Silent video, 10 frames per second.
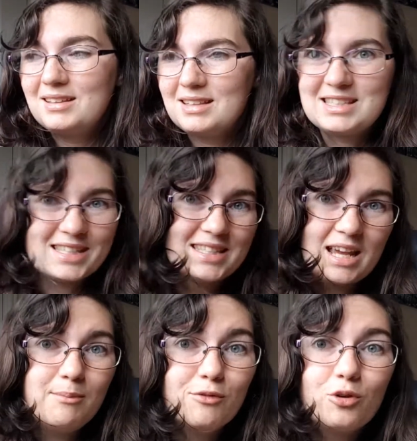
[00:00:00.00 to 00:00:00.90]
It's the
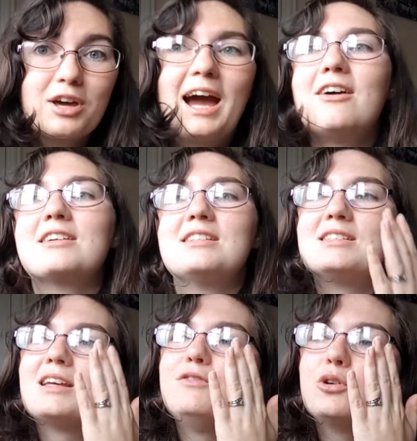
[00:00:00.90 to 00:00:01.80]
same for
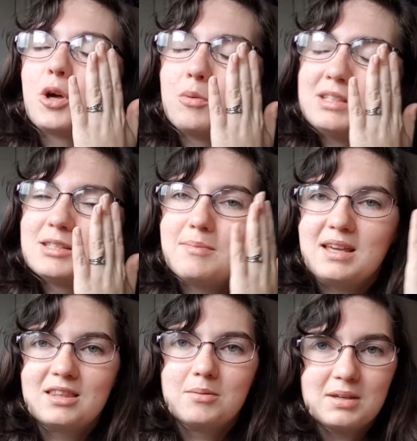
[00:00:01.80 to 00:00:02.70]
characters. If you're going to
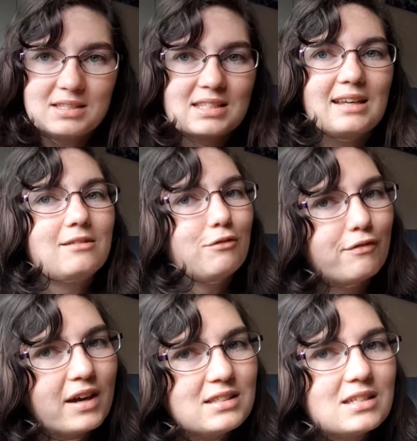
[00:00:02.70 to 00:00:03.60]
make them a skilled
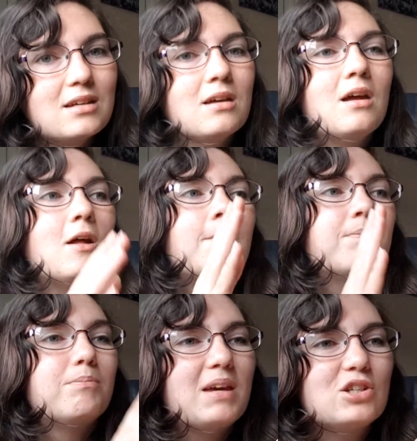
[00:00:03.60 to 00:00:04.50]
fighter,
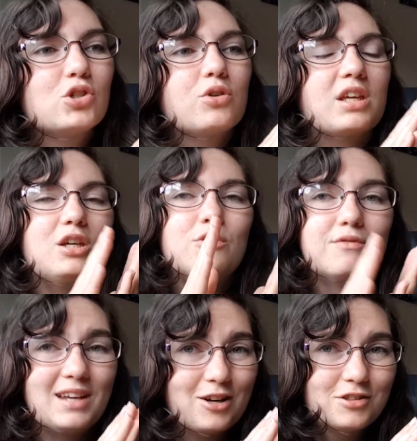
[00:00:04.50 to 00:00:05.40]
make sure that you've
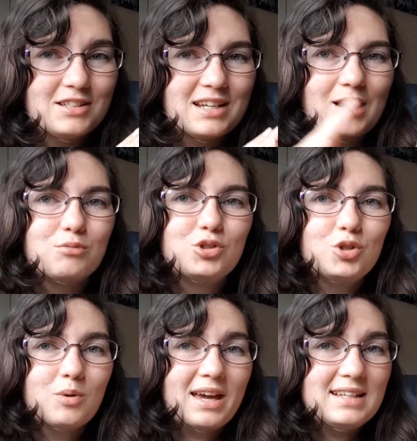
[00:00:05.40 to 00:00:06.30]
narrowed it down
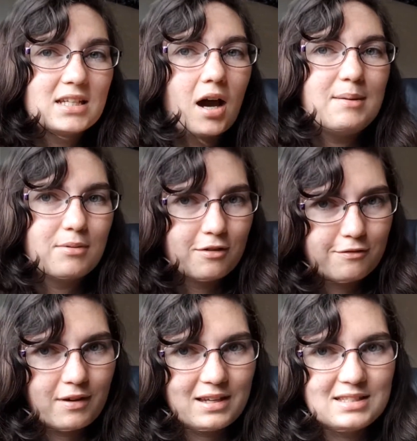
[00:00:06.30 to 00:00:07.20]
to a type of
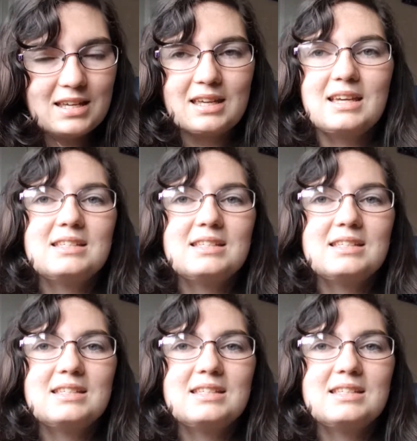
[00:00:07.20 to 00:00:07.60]
fighting.